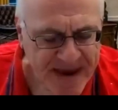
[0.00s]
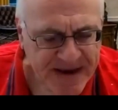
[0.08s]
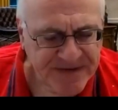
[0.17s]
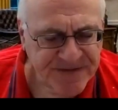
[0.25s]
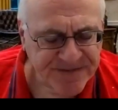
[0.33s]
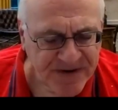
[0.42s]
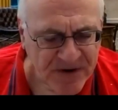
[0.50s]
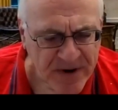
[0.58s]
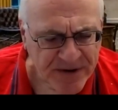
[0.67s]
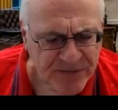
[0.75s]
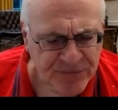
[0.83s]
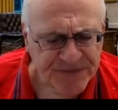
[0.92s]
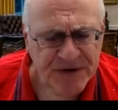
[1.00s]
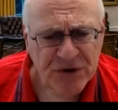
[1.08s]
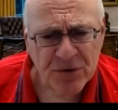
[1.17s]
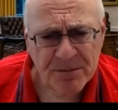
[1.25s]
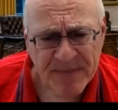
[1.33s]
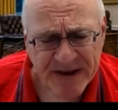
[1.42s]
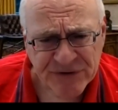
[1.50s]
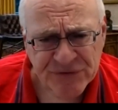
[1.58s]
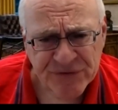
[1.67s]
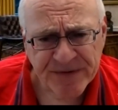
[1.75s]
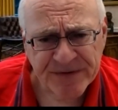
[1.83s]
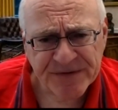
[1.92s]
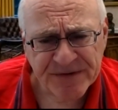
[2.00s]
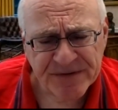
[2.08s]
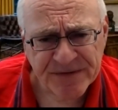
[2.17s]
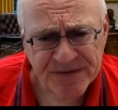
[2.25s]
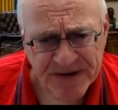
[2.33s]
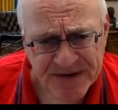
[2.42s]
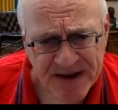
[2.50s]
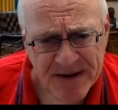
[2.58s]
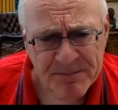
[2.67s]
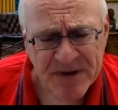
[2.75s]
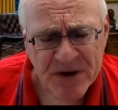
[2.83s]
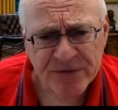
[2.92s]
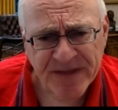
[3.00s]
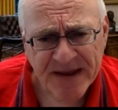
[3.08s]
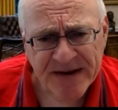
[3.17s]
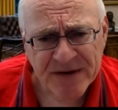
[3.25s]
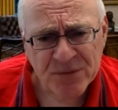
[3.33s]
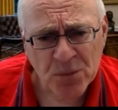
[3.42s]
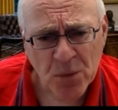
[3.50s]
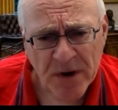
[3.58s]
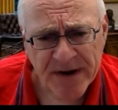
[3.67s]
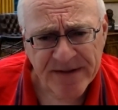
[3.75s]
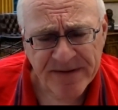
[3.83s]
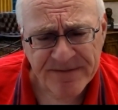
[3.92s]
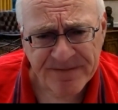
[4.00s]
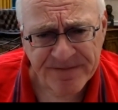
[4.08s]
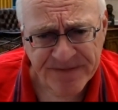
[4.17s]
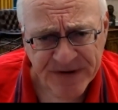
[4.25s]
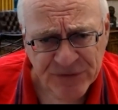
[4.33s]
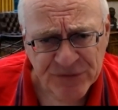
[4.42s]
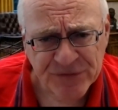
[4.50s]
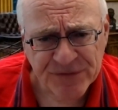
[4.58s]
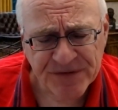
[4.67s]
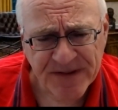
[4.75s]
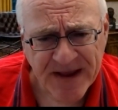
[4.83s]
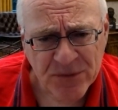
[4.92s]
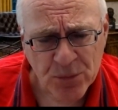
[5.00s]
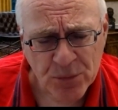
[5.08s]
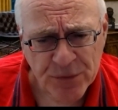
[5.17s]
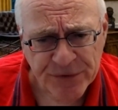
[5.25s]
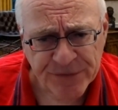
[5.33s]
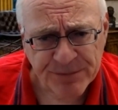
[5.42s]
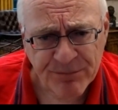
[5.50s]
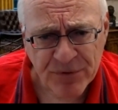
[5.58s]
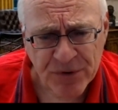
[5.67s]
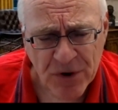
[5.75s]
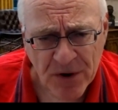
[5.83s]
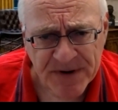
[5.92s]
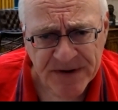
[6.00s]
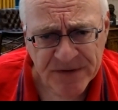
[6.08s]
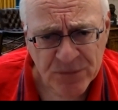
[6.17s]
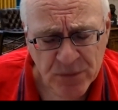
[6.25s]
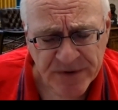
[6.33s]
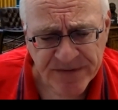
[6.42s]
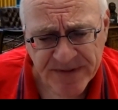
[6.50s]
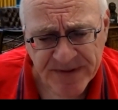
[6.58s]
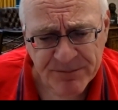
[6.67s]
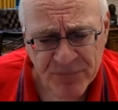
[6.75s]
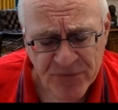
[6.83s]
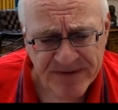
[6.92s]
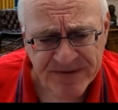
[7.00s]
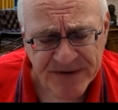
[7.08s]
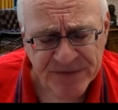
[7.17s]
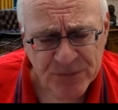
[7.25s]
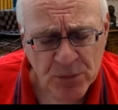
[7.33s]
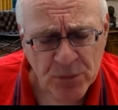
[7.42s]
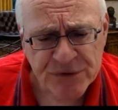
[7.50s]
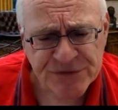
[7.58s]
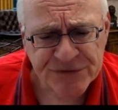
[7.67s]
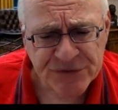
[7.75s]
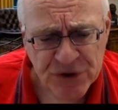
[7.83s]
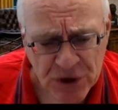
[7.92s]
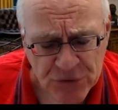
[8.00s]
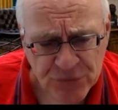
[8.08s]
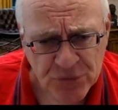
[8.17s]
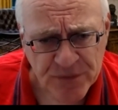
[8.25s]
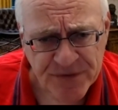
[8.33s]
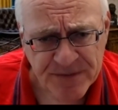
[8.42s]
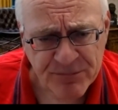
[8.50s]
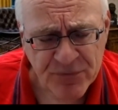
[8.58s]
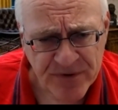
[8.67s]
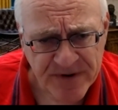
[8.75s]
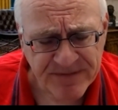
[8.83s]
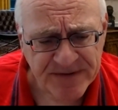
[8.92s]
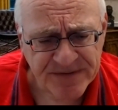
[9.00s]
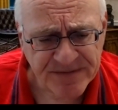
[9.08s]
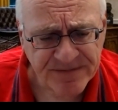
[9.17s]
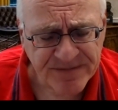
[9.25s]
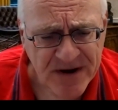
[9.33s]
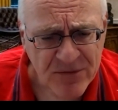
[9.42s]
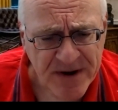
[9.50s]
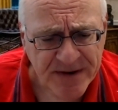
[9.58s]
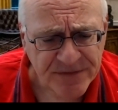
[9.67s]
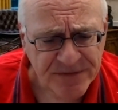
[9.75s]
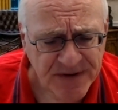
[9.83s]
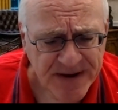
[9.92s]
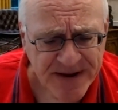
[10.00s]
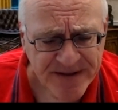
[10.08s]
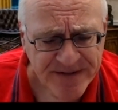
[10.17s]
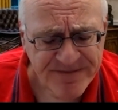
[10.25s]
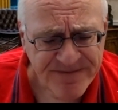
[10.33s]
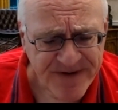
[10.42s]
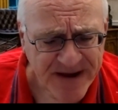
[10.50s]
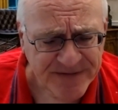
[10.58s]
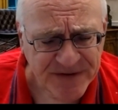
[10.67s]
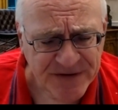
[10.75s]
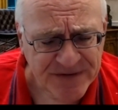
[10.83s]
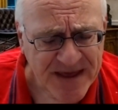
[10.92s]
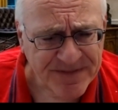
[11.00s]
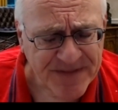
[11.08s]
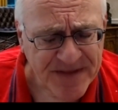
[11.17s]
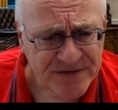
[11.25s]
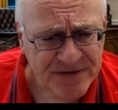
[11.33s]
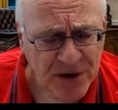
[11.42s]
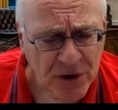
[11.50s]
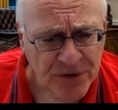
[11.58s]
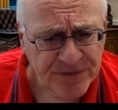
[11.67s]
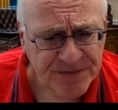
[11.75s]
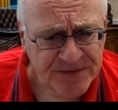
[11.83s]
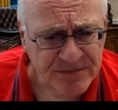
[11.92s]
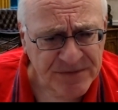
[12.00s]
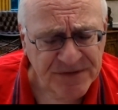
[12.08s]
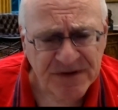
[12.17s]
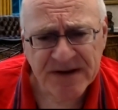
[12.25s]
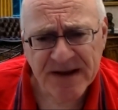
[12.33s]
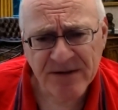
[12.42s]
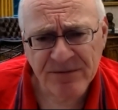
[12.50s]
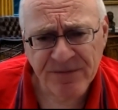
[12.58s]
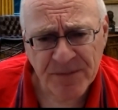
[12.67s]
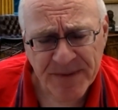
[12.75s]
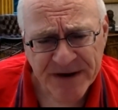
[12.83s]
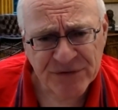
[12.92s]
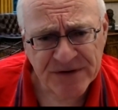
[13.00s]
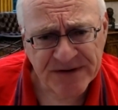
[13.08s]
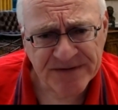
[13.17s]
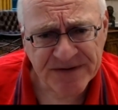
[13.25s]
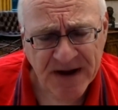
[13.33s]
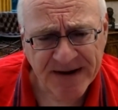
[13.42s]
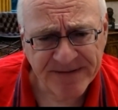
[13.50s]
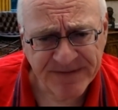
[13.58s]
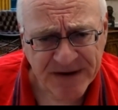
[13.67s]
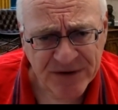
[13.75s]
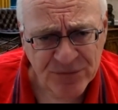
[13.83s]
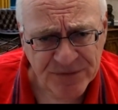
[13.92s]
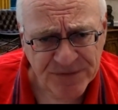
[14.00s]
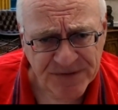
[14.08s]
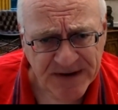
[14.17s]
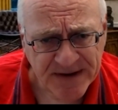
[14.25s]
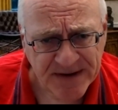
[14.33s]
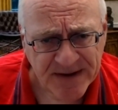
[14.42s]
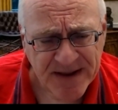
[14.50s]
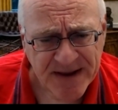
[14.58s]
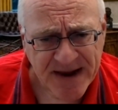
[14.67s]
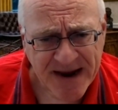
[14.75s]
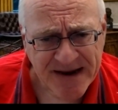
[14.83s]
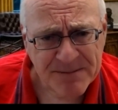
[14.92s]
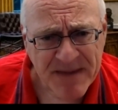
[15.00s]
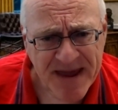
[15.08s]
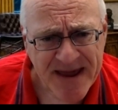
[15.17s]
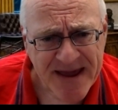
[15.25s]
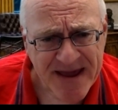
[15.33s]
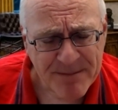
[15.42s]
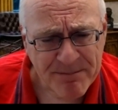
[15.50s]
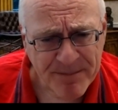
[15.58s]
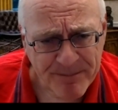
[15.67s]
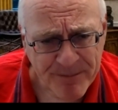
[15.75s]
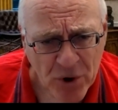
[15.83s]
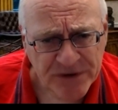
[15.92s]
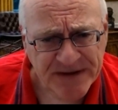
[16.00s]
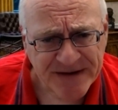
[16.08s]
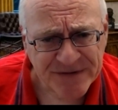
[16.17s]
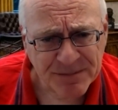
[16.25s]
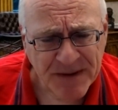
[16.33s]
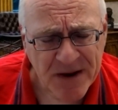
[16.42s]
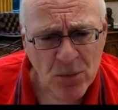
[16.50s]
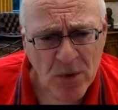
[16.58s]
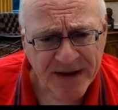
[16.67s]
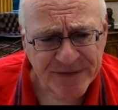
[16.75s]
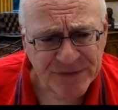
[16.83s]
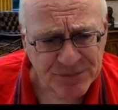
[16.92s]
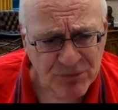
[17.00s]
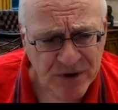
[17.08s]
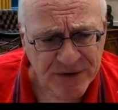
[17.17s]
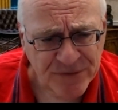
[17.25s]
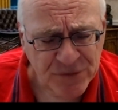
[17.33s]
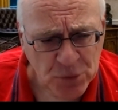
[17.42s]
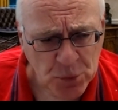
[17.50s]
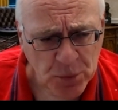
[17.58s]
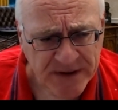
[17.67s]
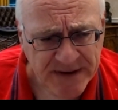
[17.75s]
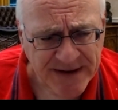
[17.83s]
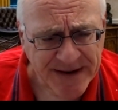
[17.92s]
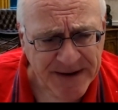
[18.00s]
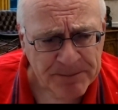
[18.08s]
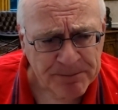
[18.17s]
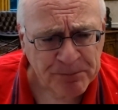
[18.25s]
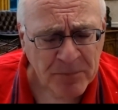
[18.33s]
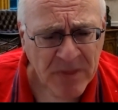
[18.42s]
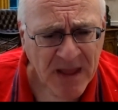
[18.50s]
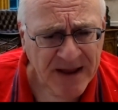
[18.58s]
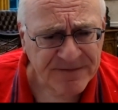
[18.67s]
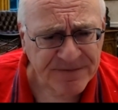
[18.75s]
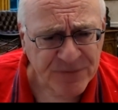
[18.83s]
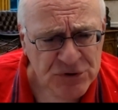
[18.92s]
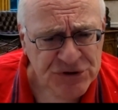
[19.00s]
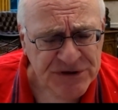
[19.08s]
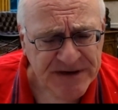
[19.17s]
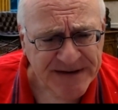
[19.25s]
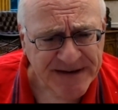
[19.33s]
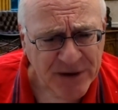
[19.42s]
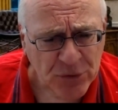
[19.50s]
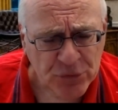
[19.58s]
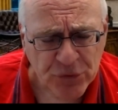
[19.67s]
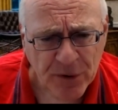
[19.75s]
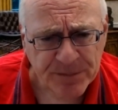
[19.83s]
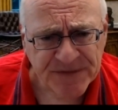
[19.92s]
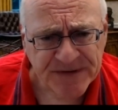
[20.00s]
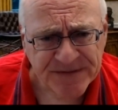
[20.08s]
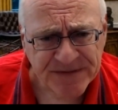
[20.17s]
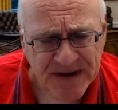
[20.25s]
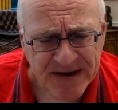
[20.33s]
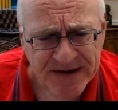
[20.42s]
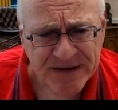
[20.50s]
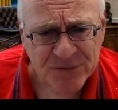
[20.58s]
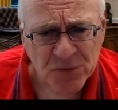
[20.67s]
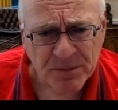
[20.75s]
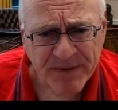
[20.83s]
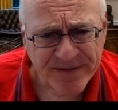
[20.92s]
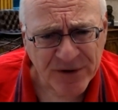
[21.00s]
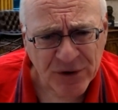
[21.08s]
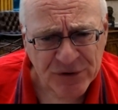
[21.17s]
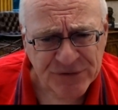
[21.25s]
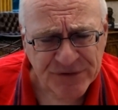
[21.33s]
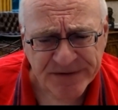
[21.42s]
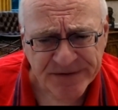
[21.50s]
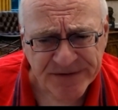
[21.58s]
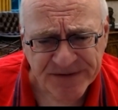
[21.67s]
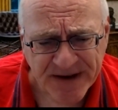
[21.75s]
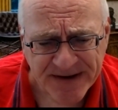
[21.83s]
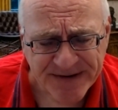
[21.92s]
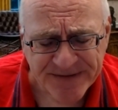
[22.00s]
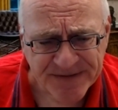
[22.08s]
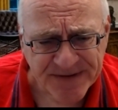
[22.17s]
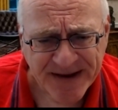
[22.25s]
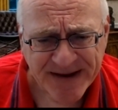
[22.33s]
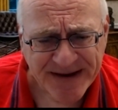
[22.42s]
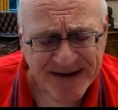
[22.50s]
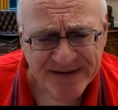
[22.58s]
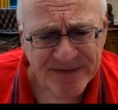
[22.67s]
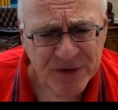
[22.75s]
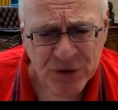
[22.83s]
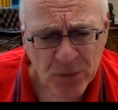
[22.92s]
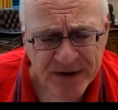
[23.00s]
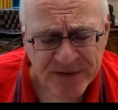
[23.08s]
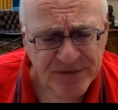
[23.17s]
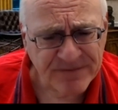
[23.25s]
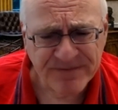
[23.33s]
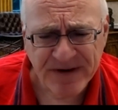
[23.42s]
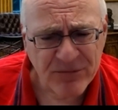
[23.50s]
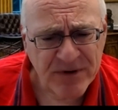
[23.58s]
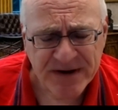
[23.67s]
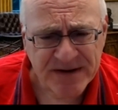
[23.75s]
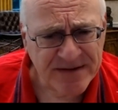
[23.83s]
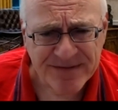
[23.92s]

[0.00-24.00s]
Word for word: it's very interesting you mentioned the syncytium, because that is one of the features that was predominant with the previous, was noted with the previous variants. The fact that there's a lot of syncytial formation is kind of interesting, and it may partly explain why it spread so quickly. Unfortunately, autopsy studies or pathological studies in the US are very